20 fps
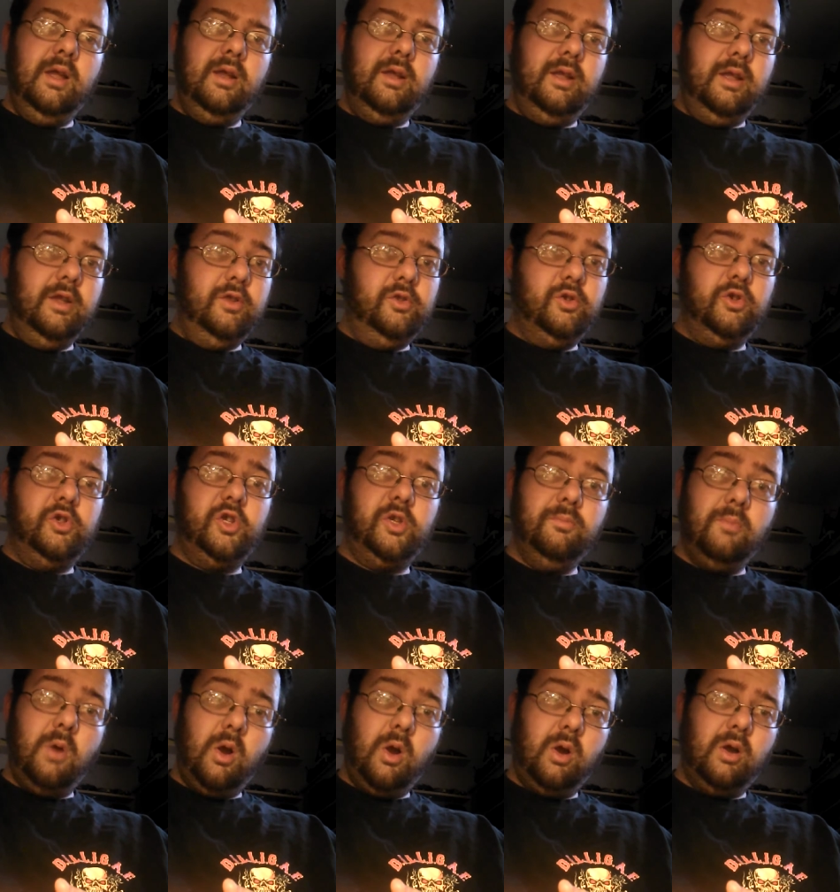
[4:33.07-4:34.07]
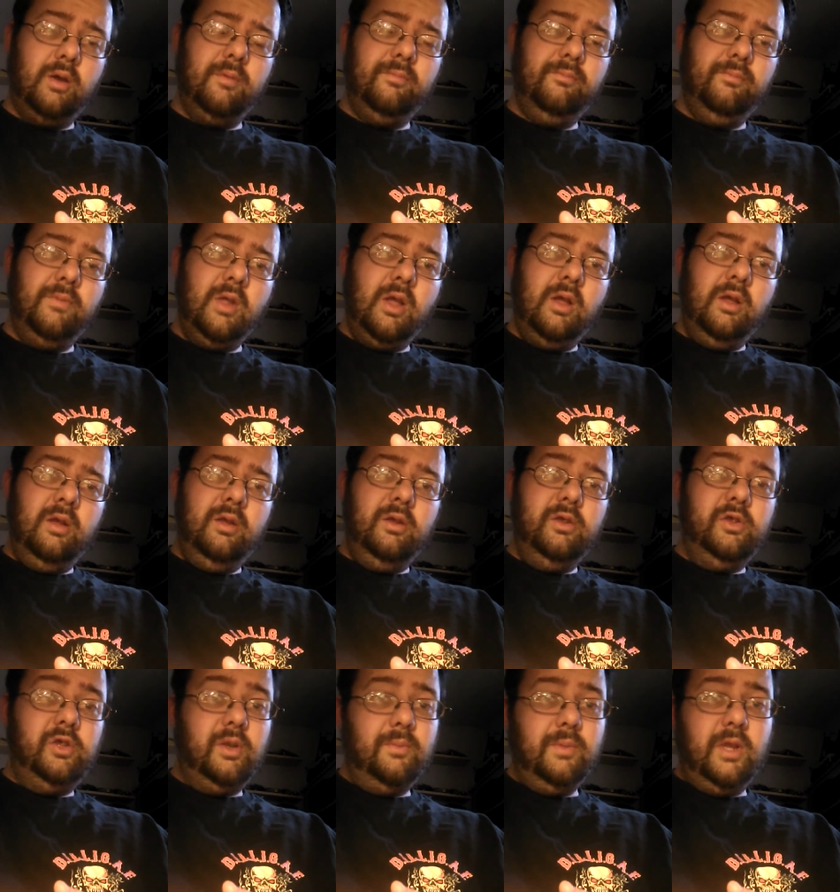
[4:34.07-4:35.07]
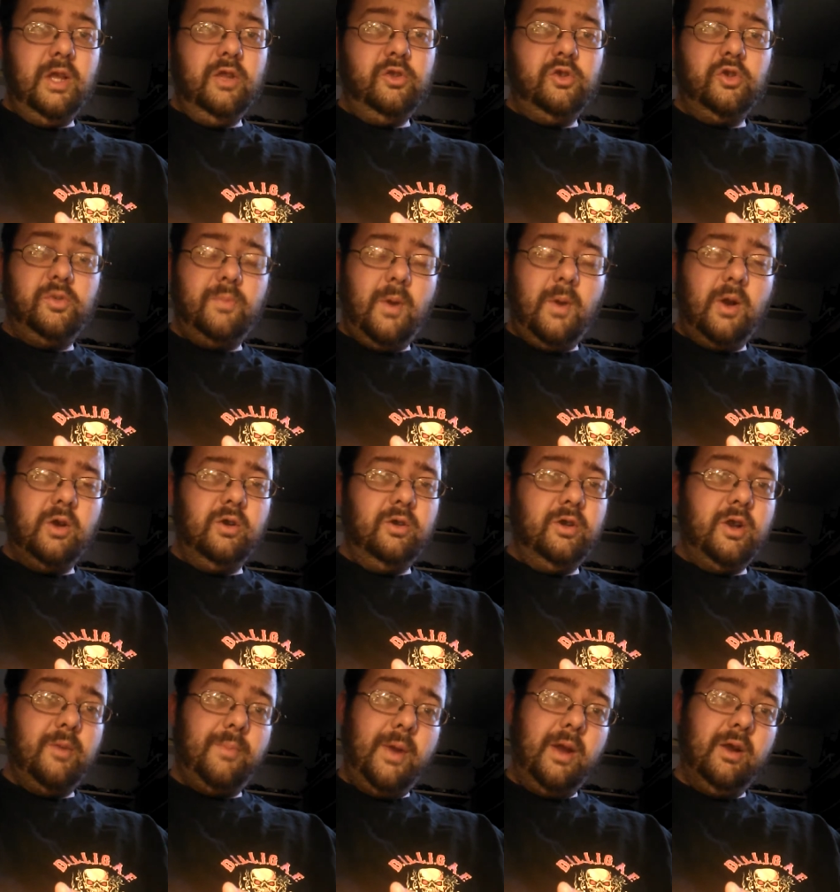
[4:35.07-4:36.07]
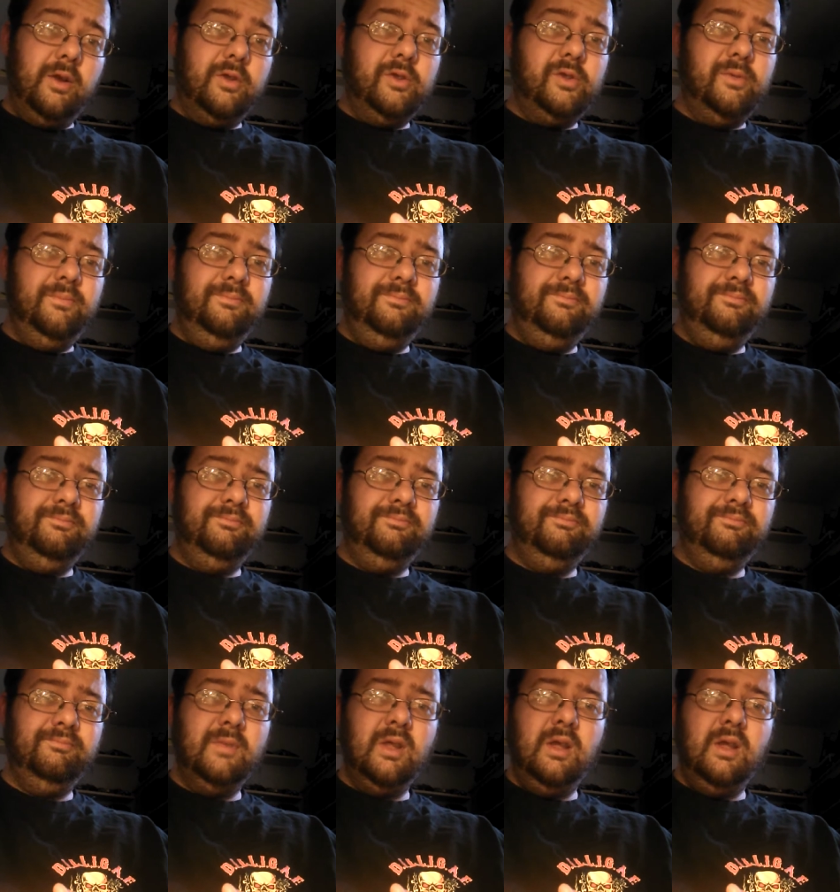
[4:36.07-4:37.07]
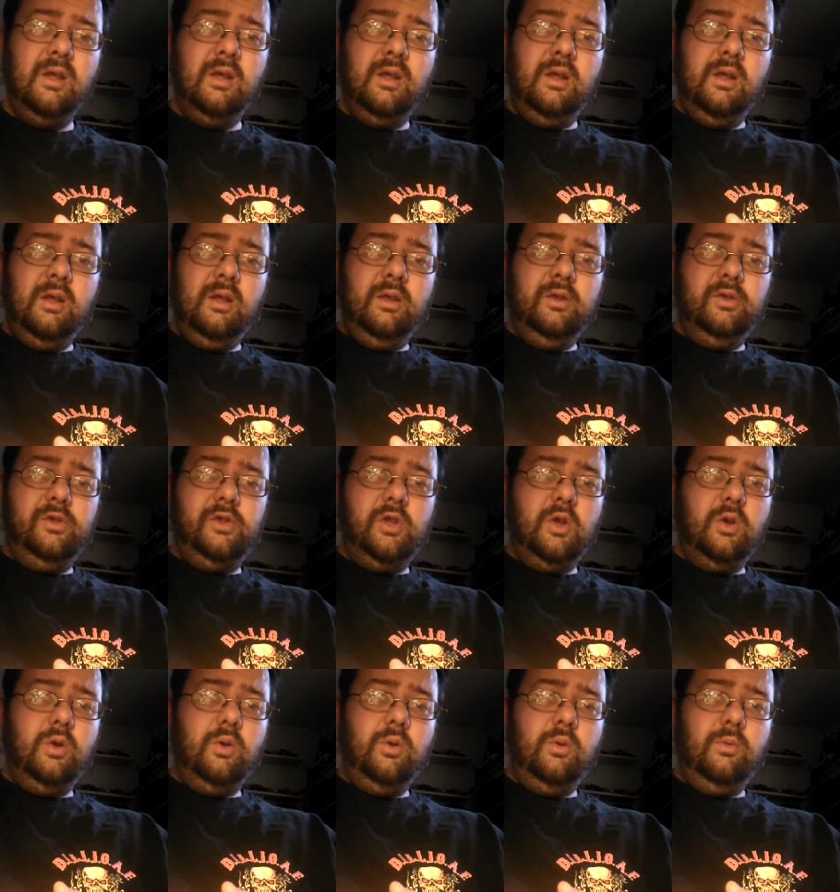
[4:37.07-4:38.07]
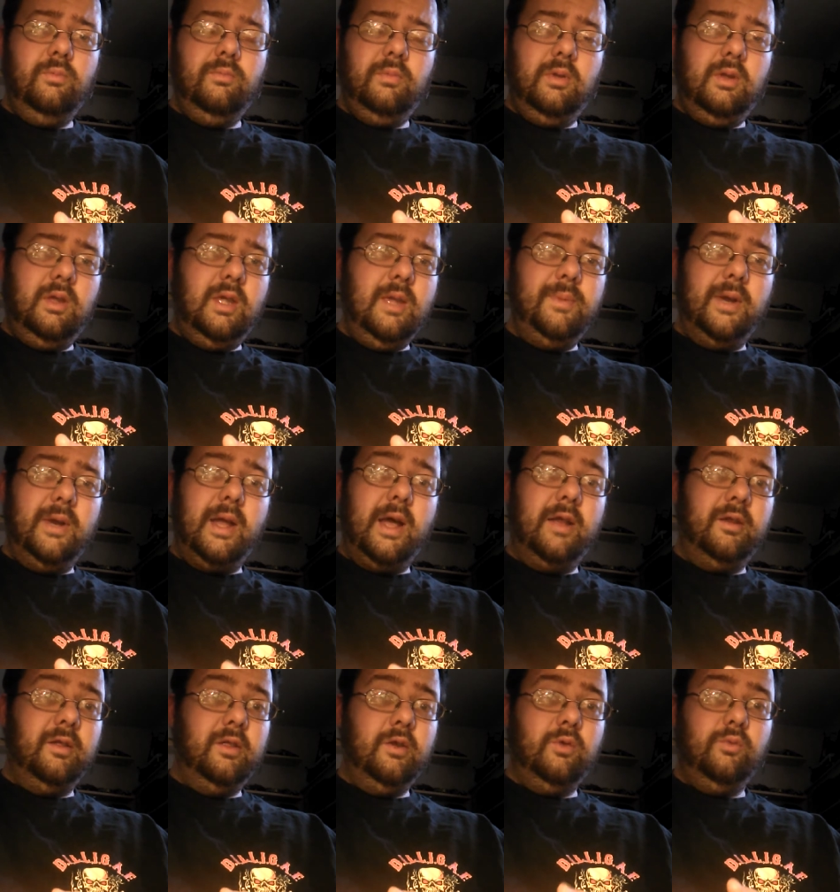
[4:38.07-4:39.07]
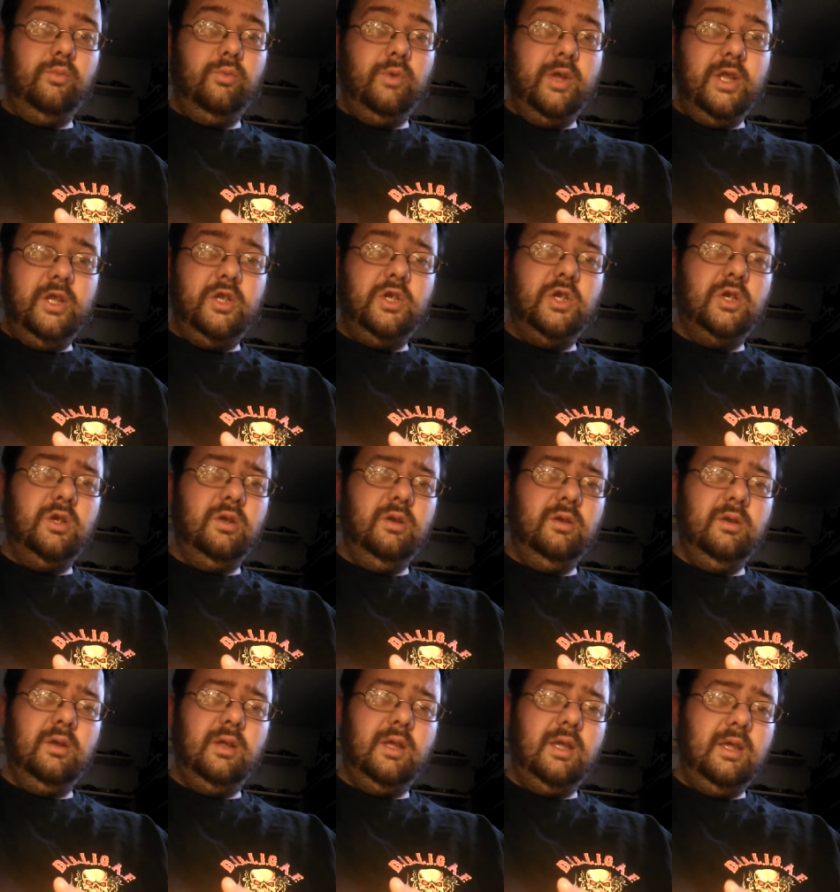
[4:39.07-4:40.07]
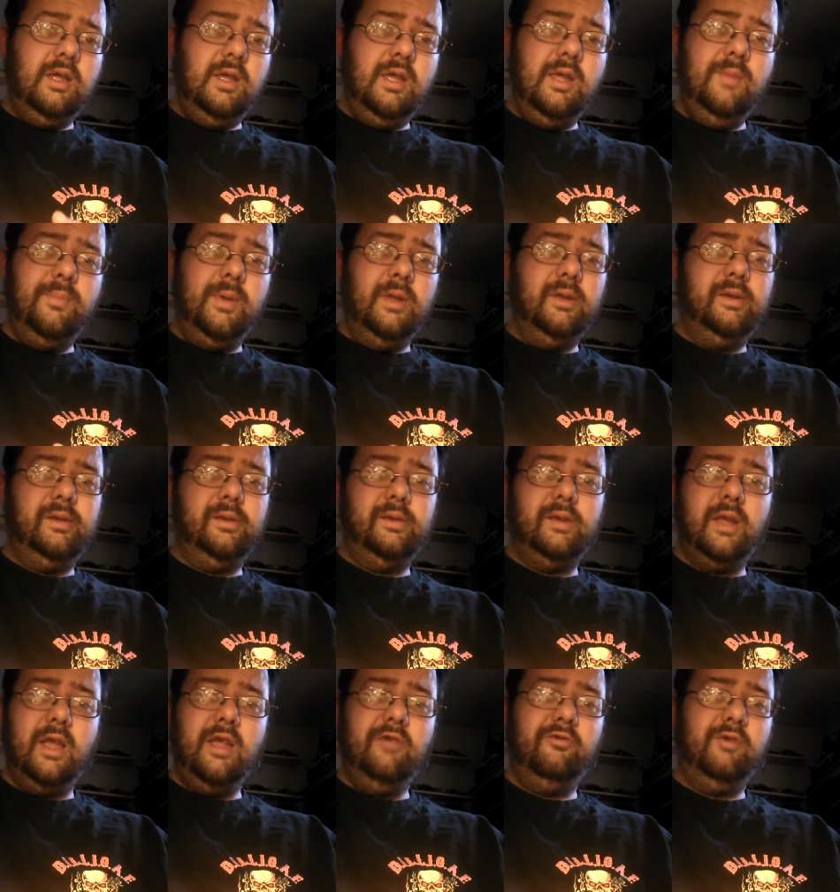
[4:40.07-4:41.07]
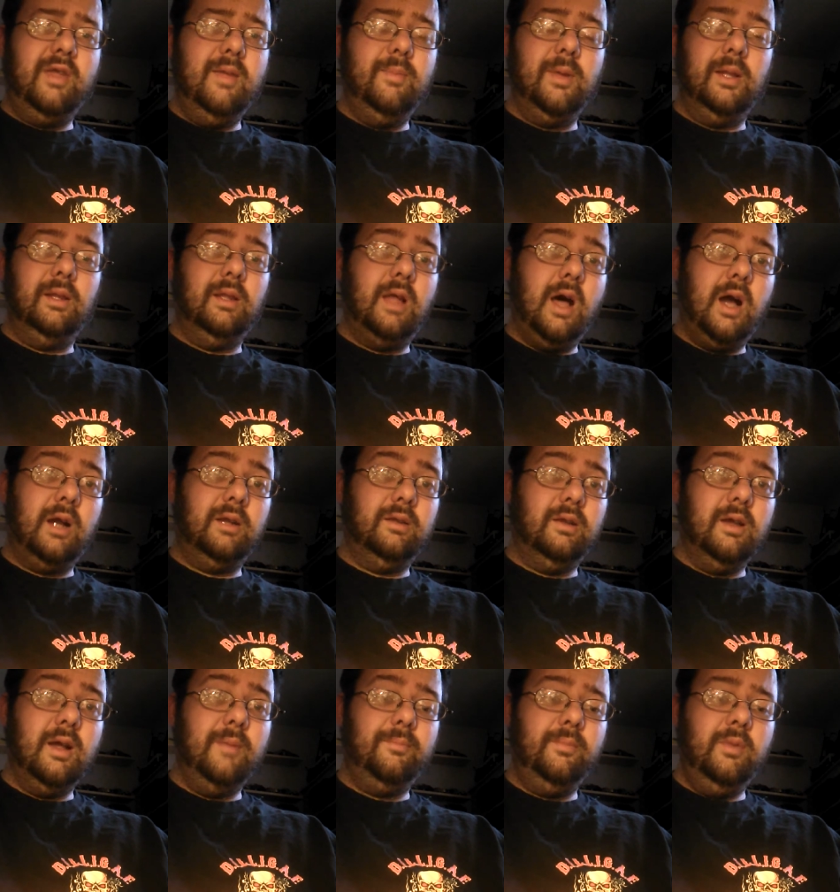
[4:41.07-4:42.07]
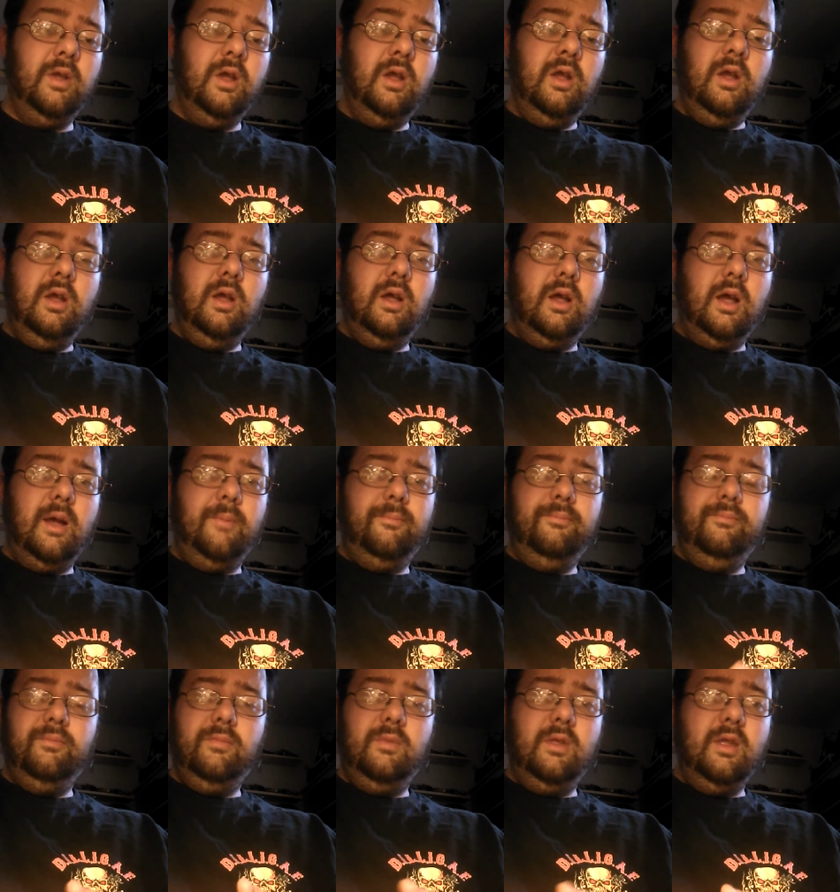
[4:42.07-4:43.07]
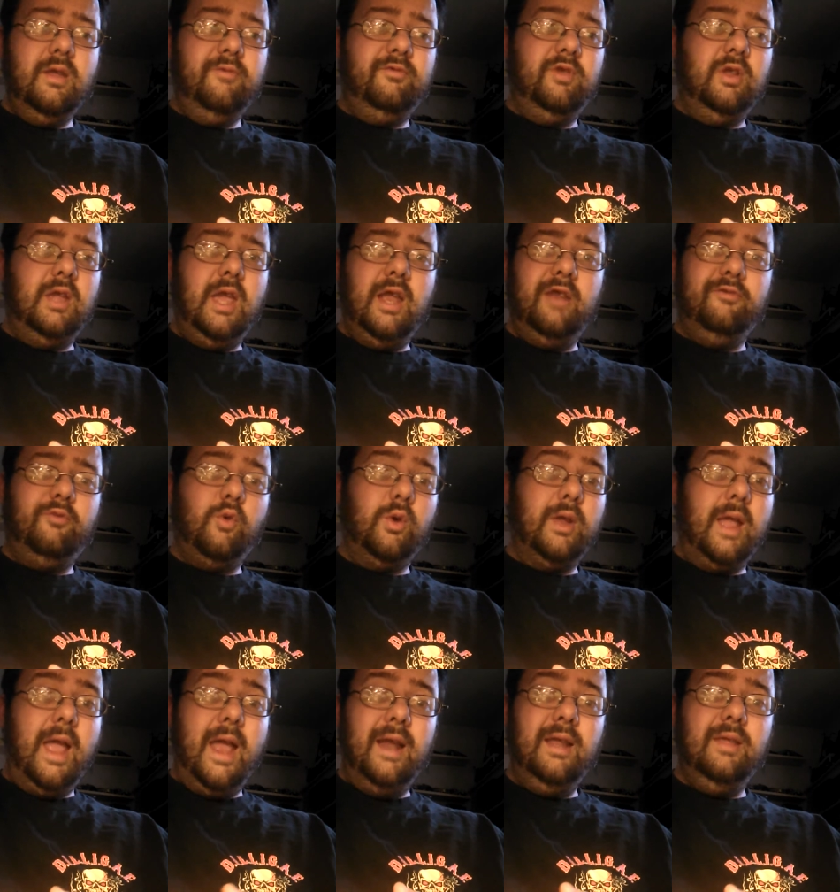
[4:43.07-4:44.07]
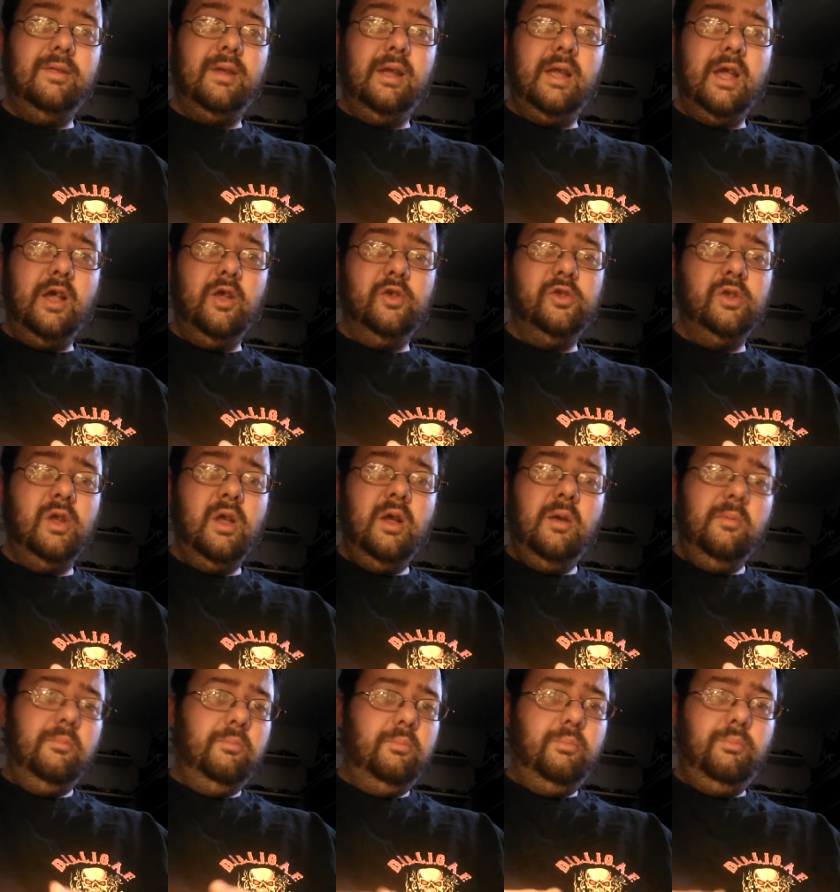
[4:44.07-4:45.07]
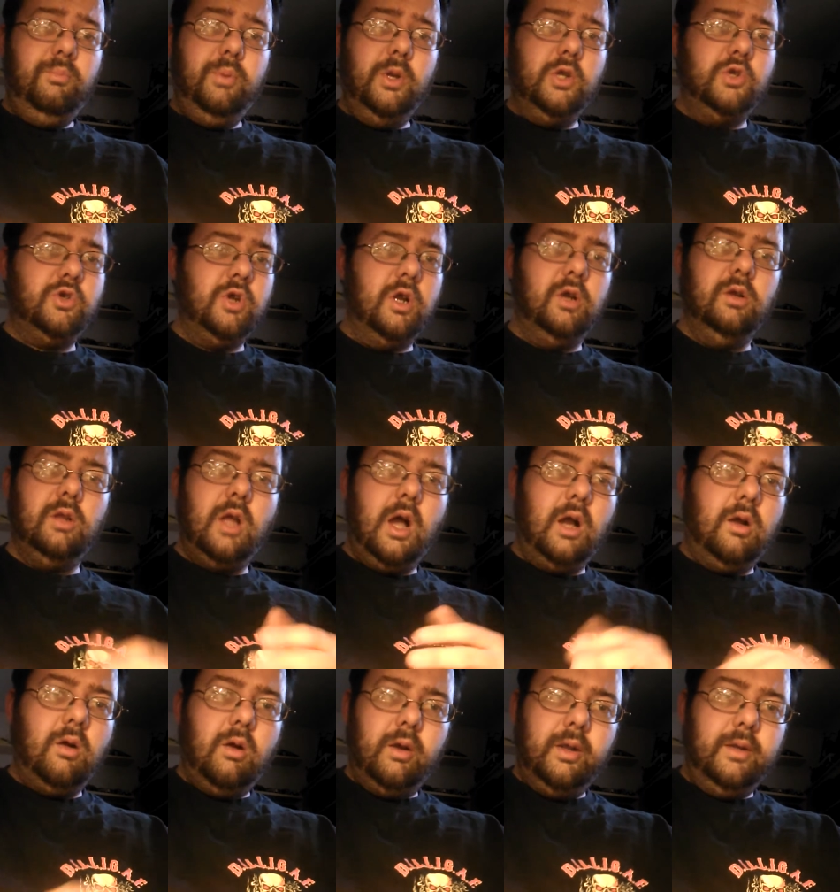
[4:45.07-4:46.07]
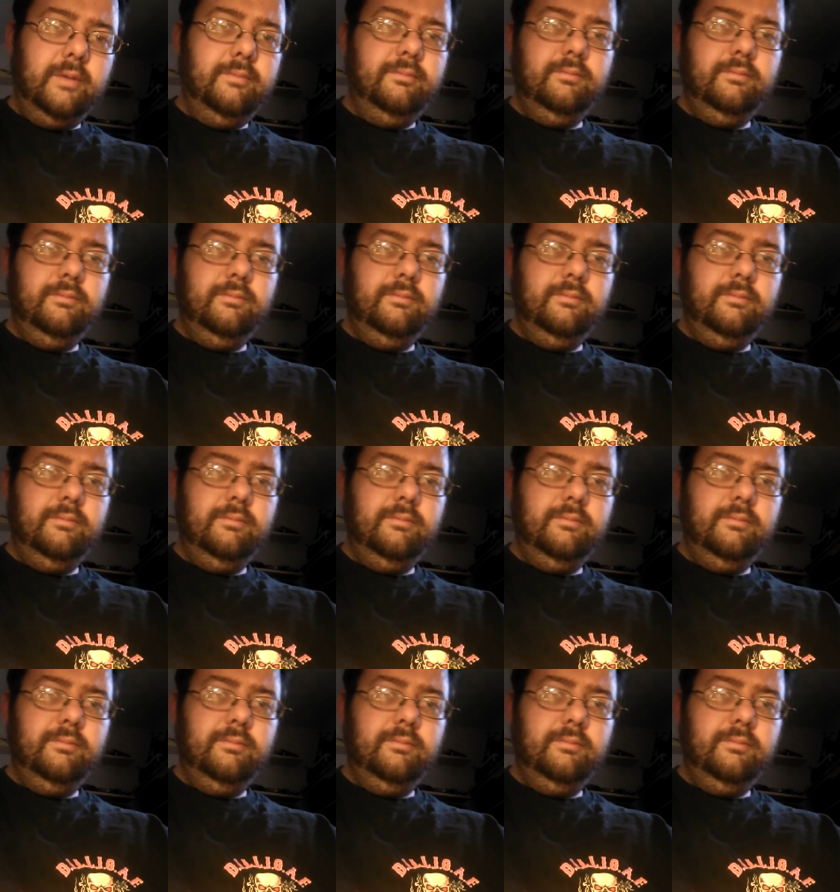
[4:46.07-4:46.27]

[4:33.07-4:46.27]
Kids are smart. Some kids are smarter than their parents. So keep it out of their reach. Keep it safe. Keep it locked up. Um, if you can't afford anything else, put a trigger lock on it.